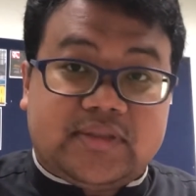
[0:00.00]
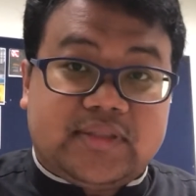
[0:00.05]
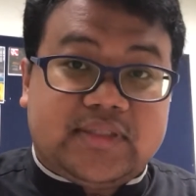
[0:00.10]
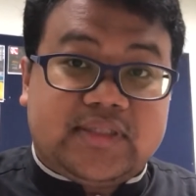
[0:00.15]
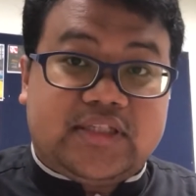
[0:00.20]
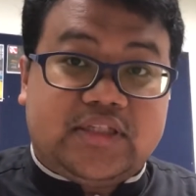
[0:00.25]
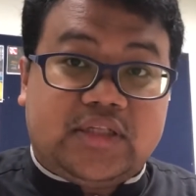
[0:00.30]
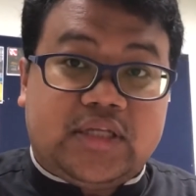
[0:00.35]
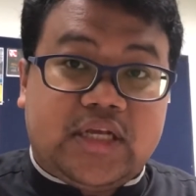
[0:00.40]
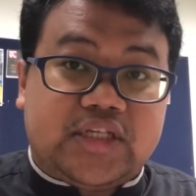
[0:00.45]

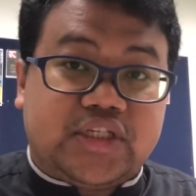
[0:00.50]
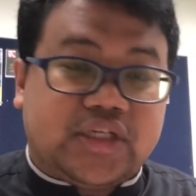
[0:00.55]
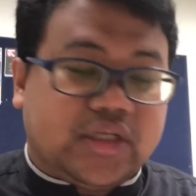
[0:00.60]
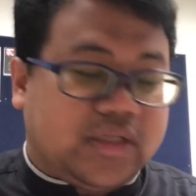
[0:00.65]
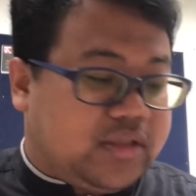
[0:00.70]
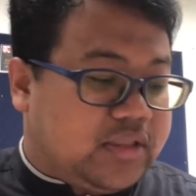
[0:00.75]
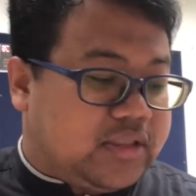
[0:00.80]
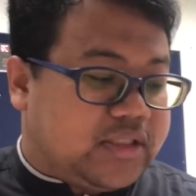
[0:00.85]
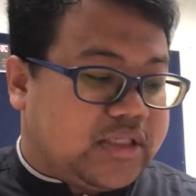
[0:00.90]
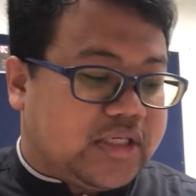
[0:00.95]
section
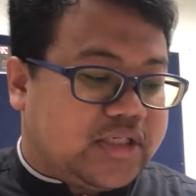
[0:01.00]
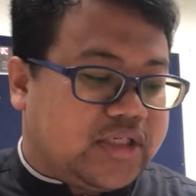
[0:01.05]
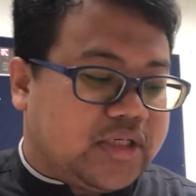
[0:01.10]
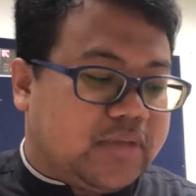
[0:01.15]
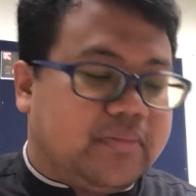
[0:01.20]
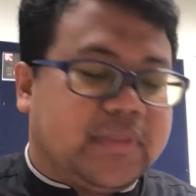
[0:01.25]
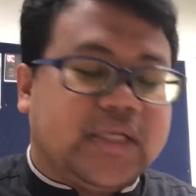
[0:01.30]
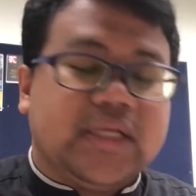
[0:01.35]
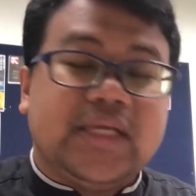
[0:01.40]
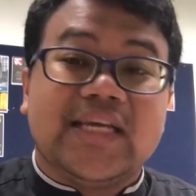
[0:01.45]

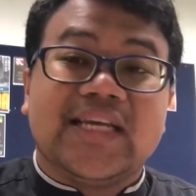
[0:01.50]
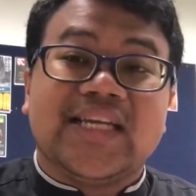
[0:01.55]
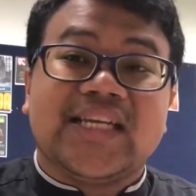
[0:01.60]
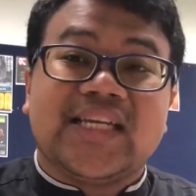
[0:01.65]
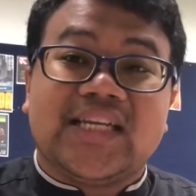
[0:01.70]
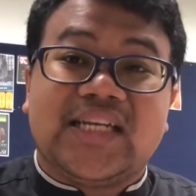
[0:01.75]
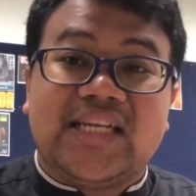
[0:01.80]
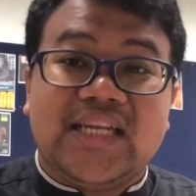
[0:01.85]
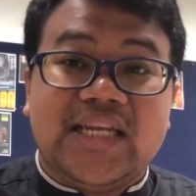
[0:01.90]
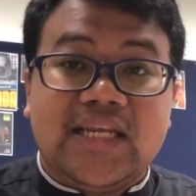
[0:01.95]
B,
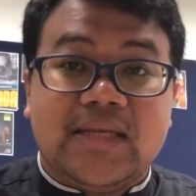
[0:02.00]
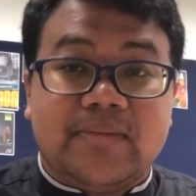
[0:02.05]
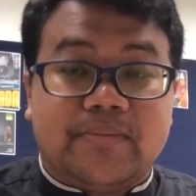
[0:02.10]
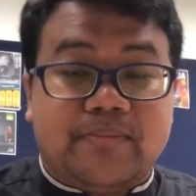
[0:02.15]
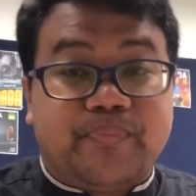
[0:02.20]
D,